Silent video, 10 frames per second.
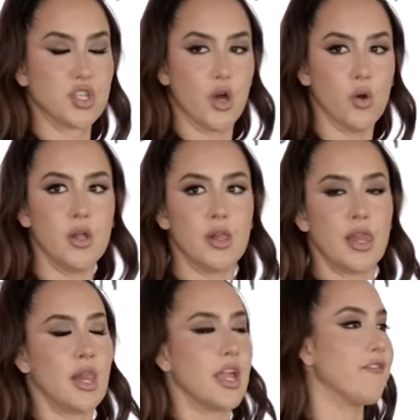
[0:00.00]
So
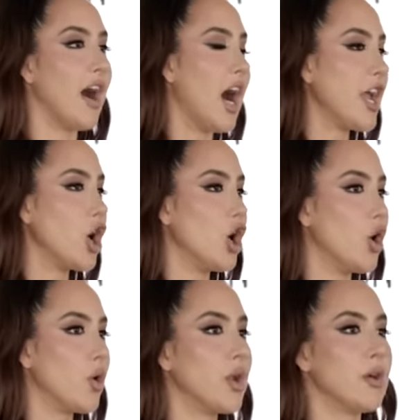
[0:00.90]
if I
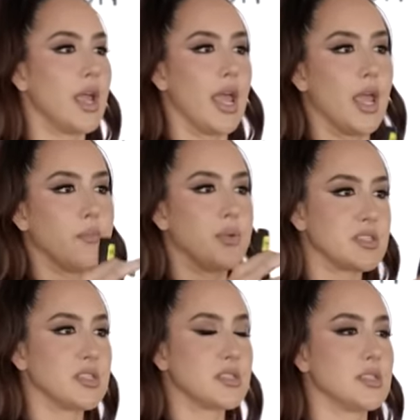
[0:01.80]
own a
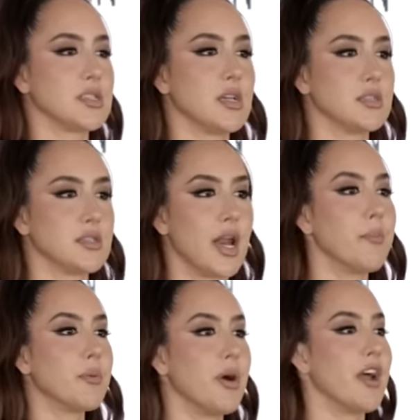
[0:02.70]
business that does that
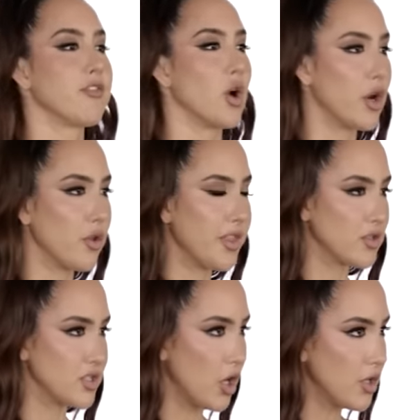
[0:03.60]
I'm going to buy for
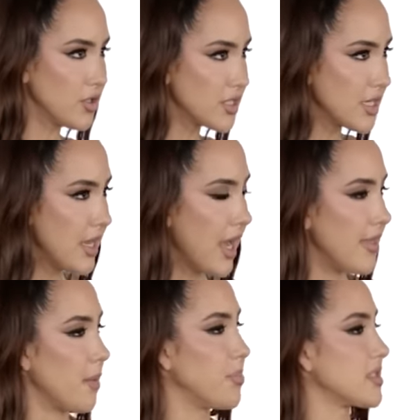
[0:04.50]
$100,000
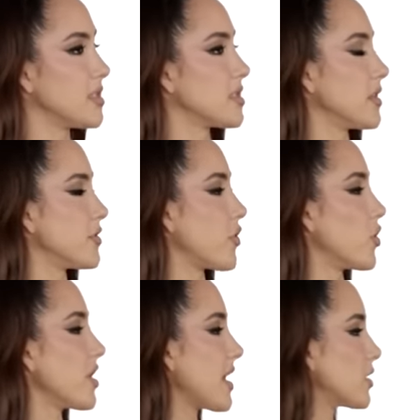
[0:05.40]
and that business does
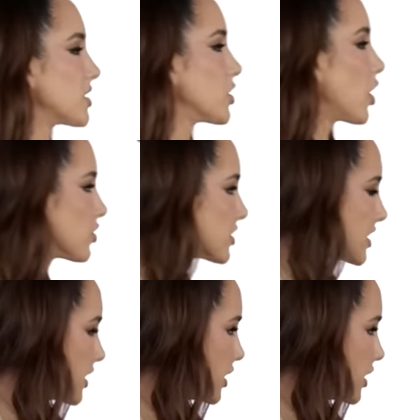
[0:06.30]
$30,000 a